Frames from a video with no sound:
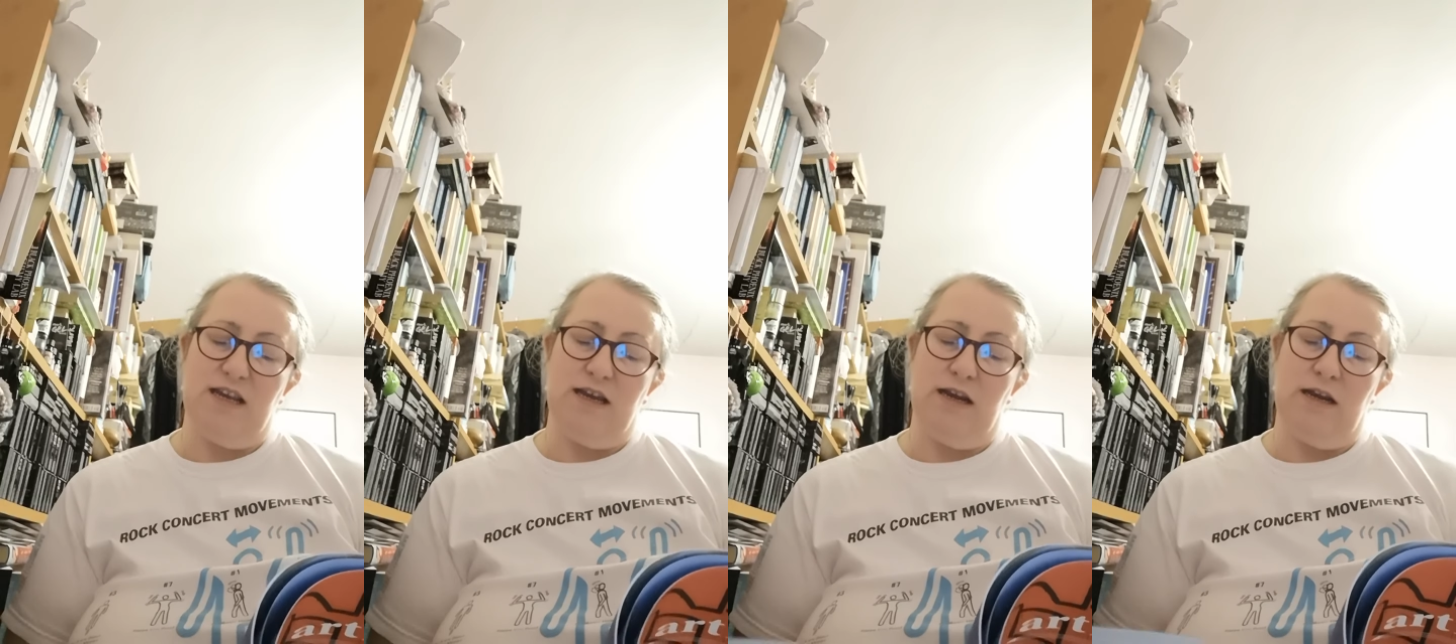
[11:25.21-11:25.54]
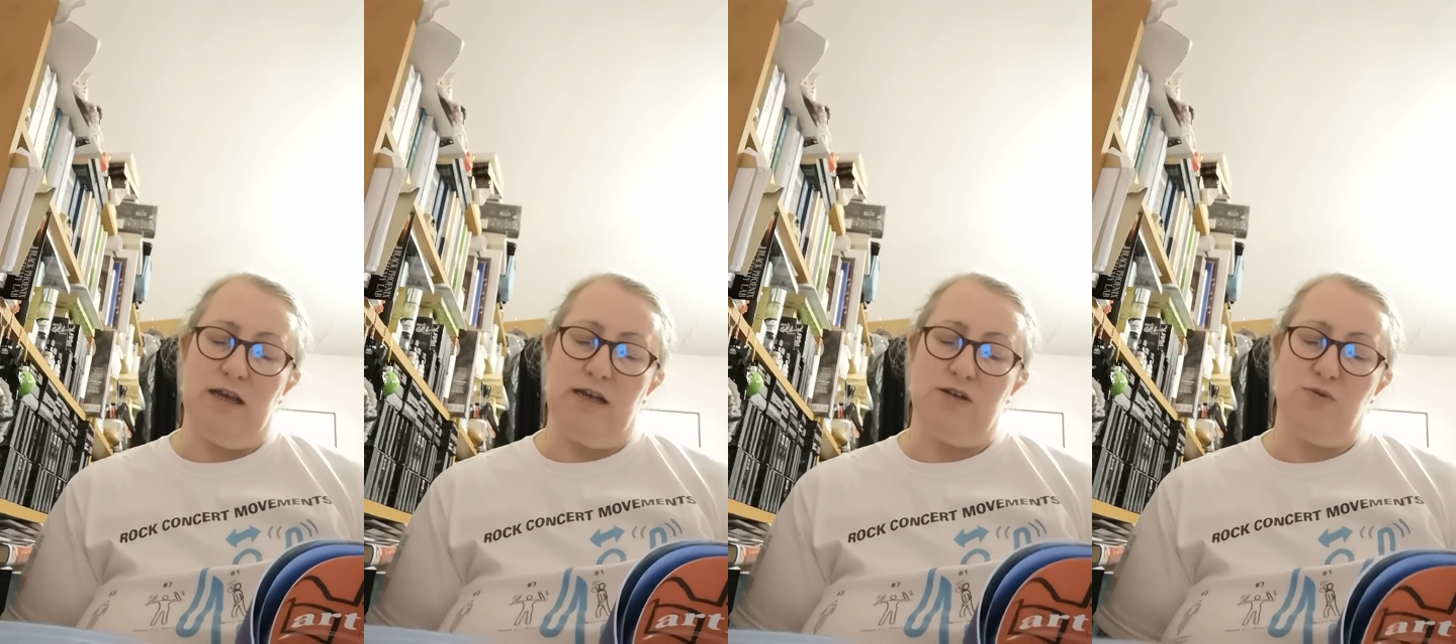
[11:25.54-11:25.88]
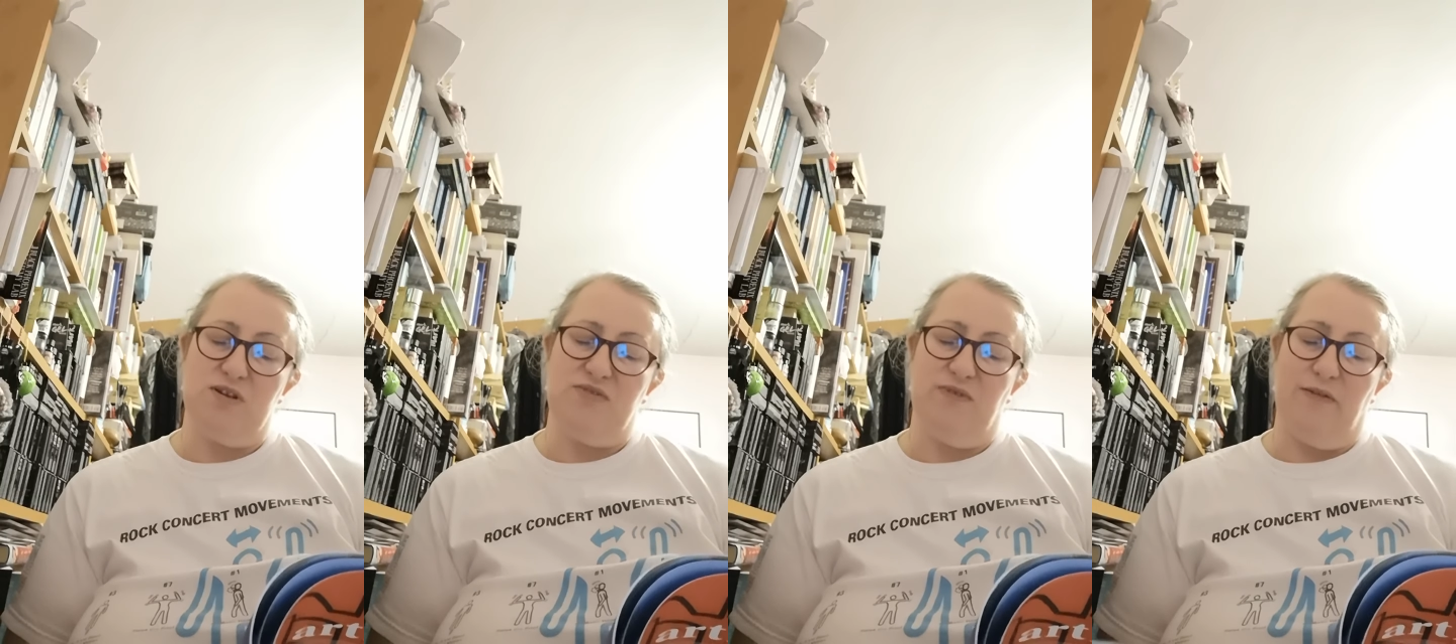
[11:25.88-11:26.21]
9 and
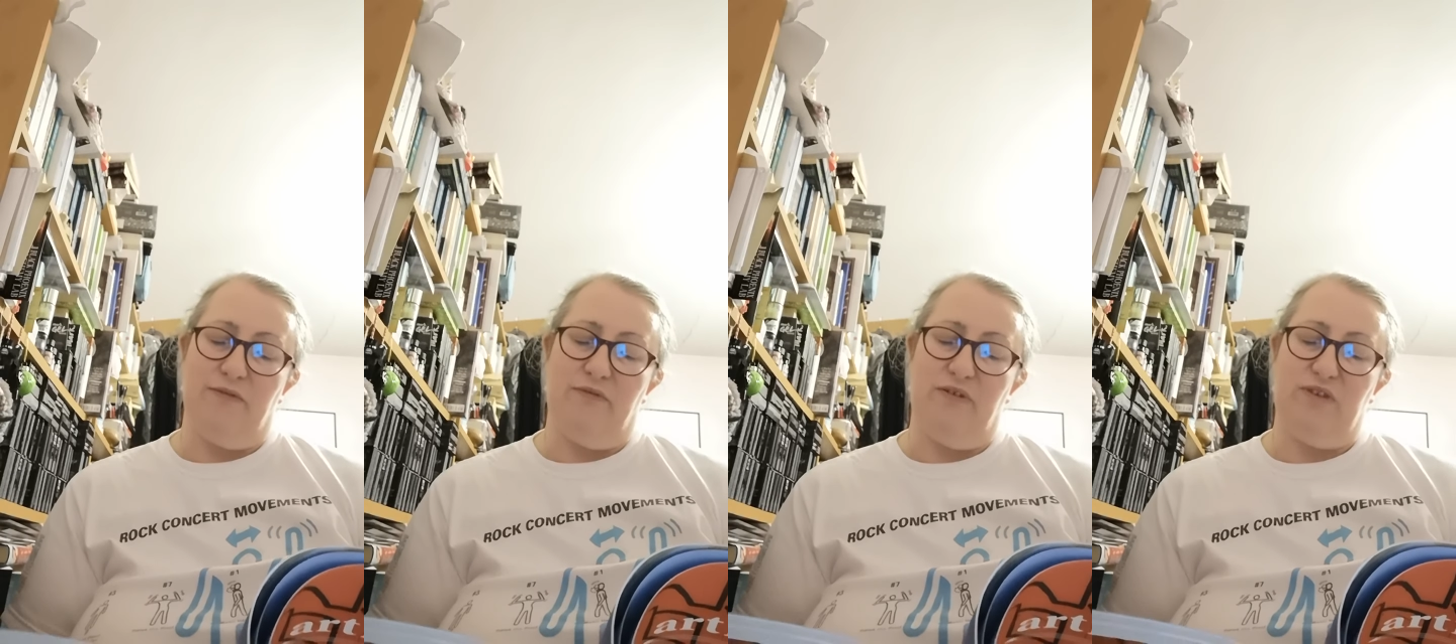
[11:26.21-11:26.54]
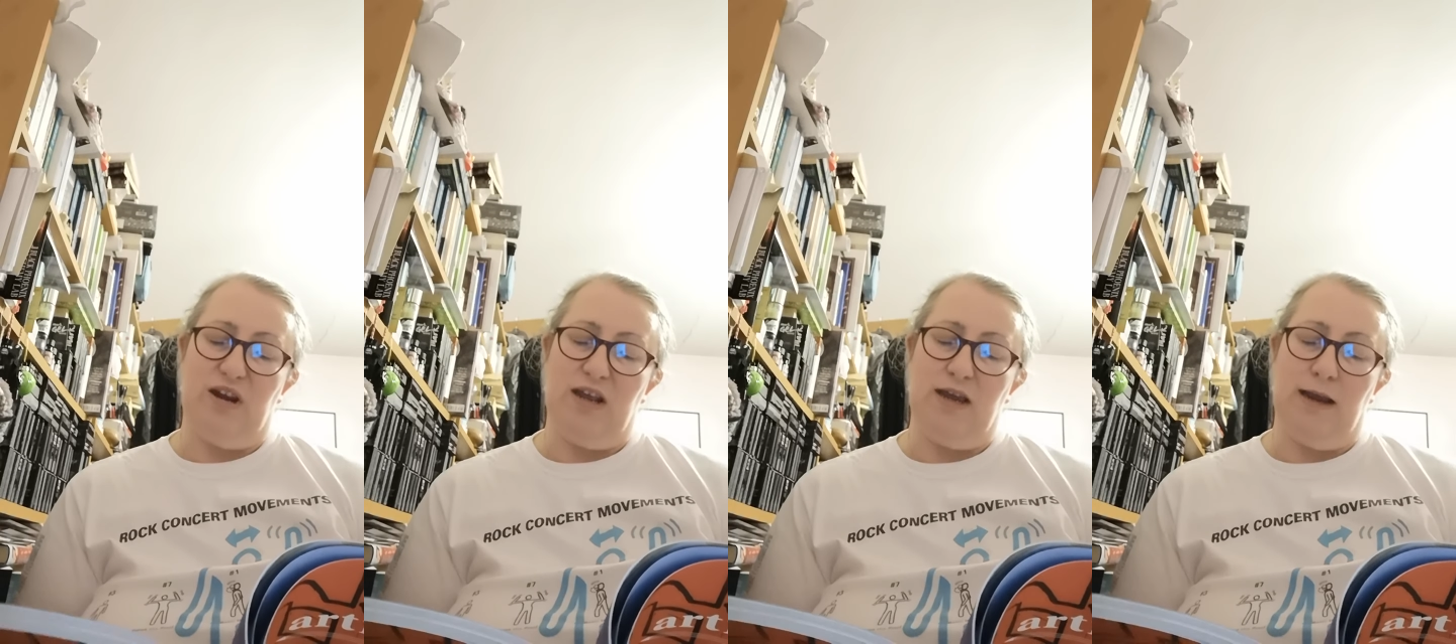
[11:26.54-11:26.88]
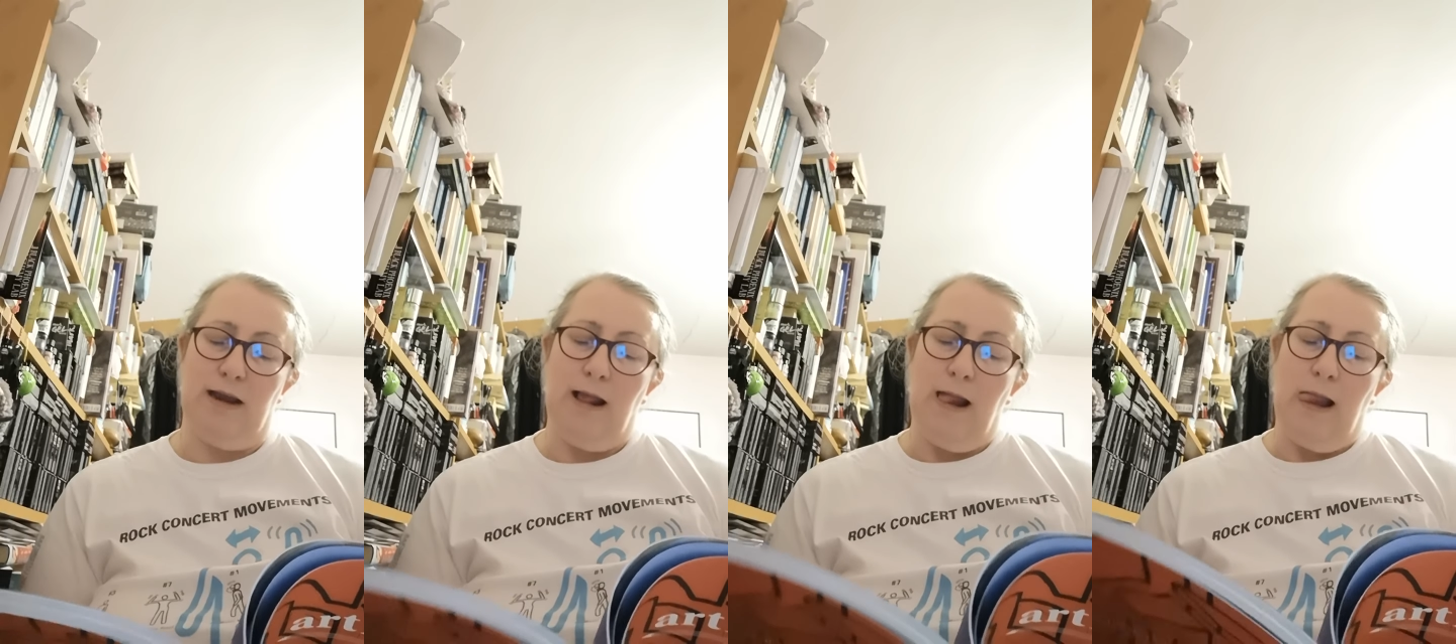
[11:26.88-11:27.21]
25 and
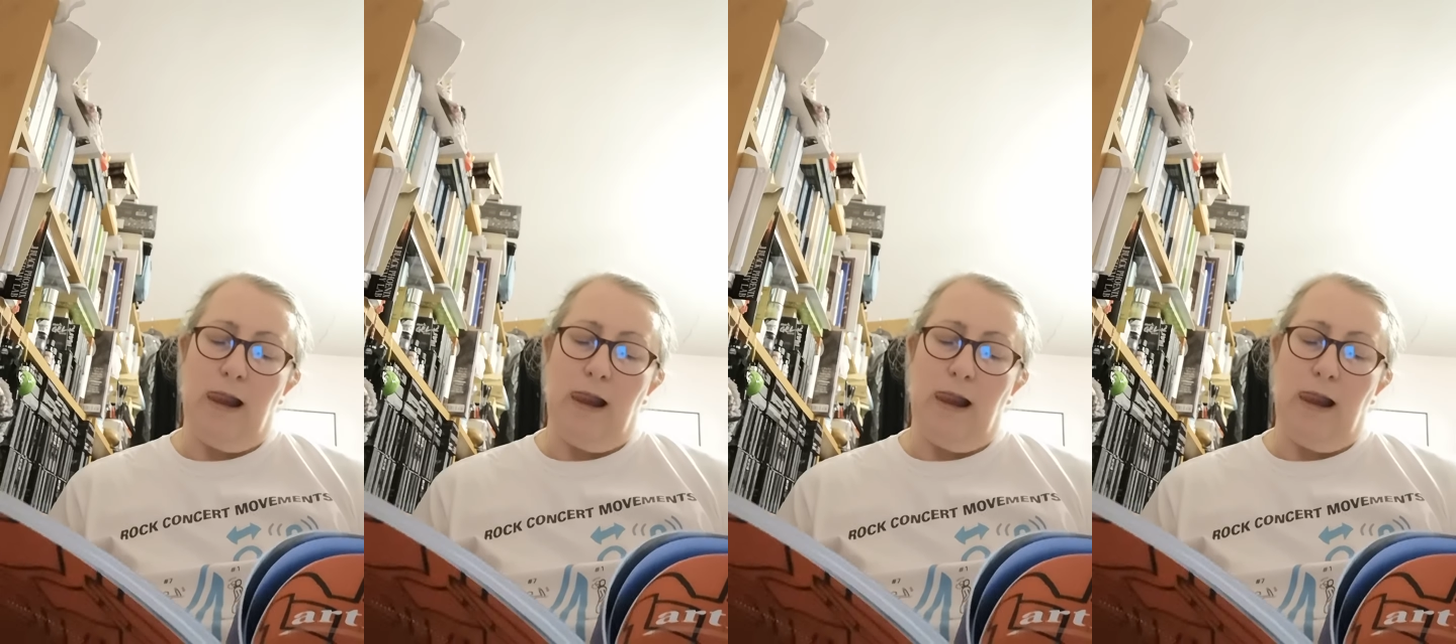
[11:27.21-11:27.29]
59